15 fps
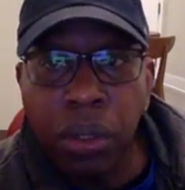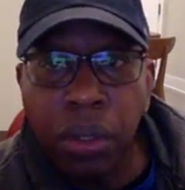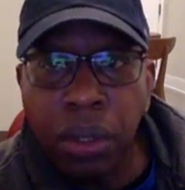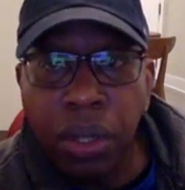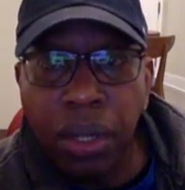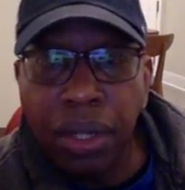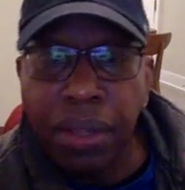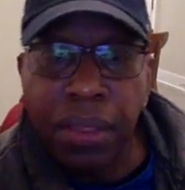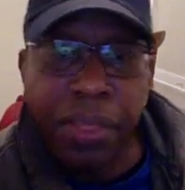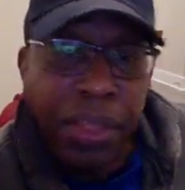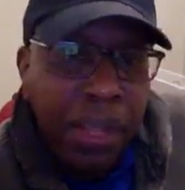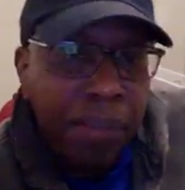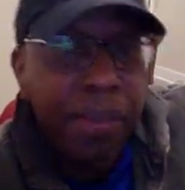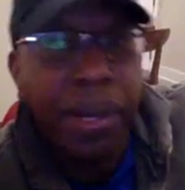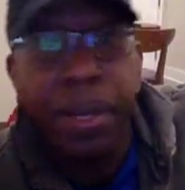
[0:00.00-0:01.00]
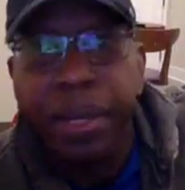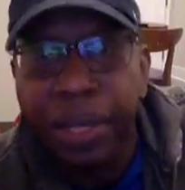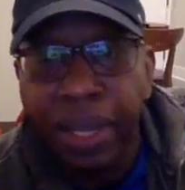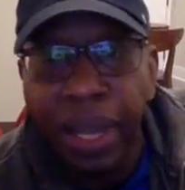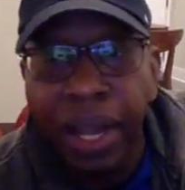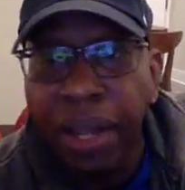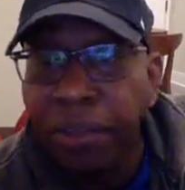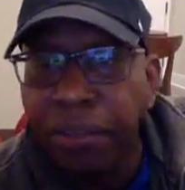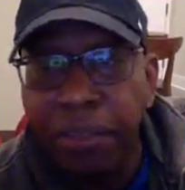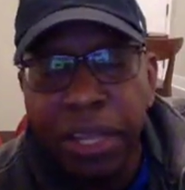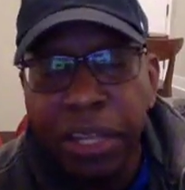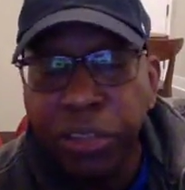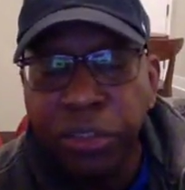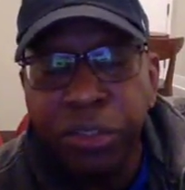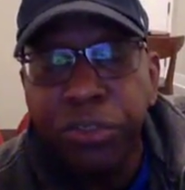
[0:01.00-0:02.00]
Think about it, guys.
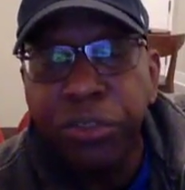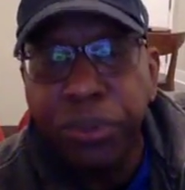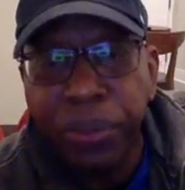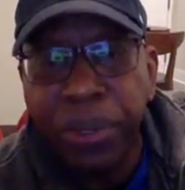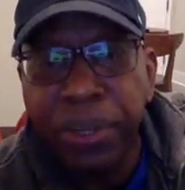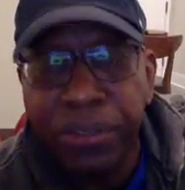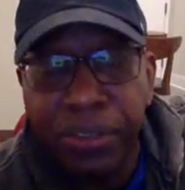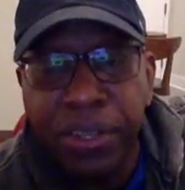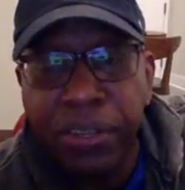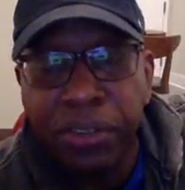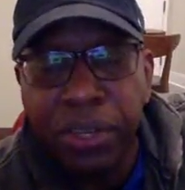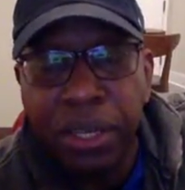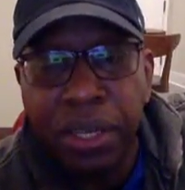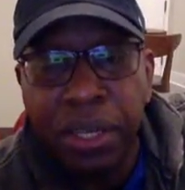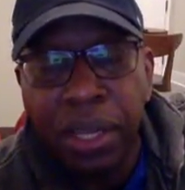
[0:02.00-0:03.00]
Nature is crazy, isn't it?